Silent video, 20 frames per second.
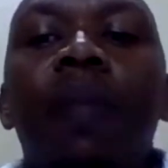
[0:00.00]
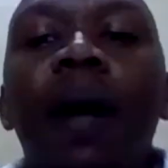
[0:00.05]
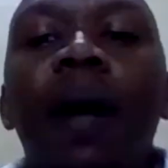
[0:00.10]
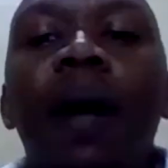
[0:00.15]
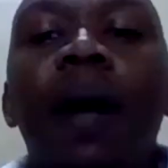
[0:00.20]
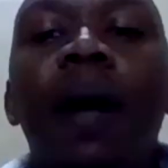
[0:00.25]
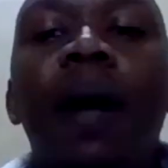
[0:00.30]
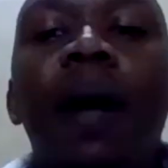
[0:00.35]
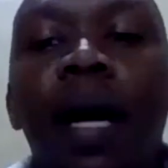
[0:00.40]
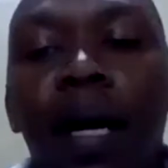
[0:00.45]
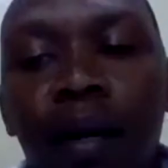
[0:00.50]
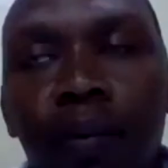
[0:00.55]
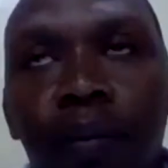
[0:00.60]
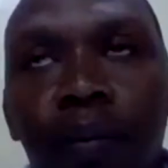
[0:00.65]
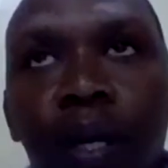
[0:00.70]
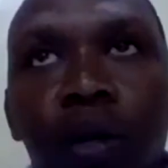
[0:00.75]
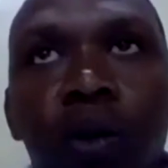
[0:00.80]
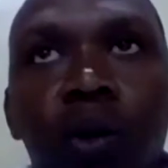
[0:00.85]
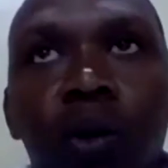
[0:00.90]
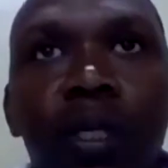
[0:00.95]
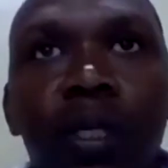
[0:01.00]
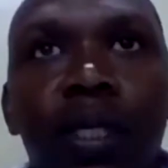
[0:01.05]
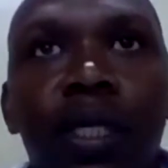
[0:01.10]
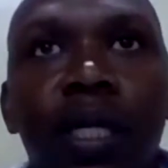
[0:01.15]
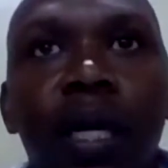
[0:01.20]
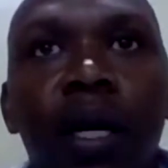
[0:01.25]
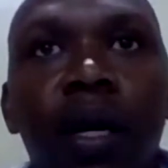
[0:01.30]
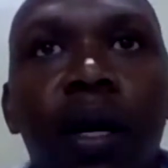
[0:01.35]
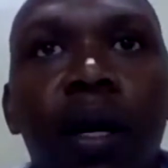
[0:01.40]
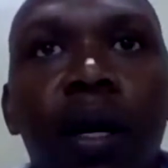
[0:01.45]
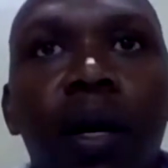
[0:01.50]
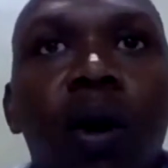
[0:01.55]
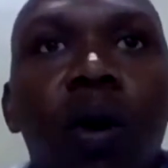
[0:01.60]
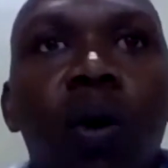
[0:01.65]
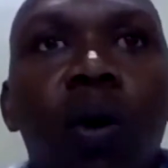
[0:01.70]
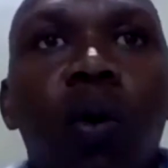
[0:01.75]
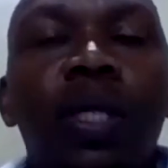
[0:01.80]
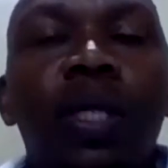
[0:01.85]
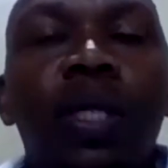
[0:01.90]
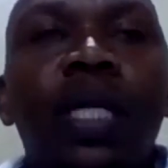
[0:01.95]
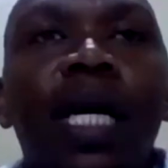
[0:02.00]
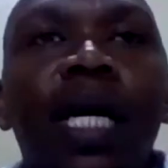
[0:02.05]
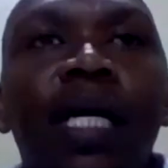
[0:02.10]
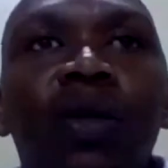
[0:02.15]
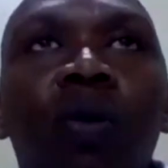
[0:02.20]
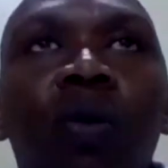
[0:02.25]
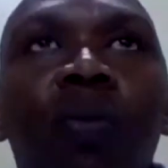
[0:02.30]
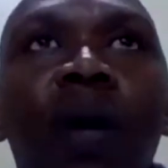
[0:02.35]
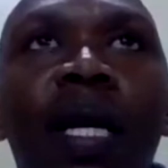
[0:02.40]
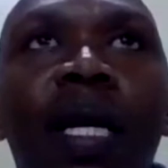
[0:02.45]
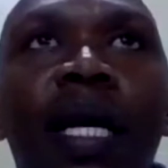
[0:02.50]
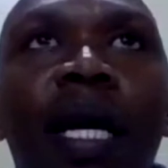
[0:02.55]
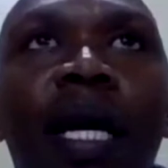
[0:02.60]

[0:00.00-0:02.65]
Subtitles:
the bank because what has normally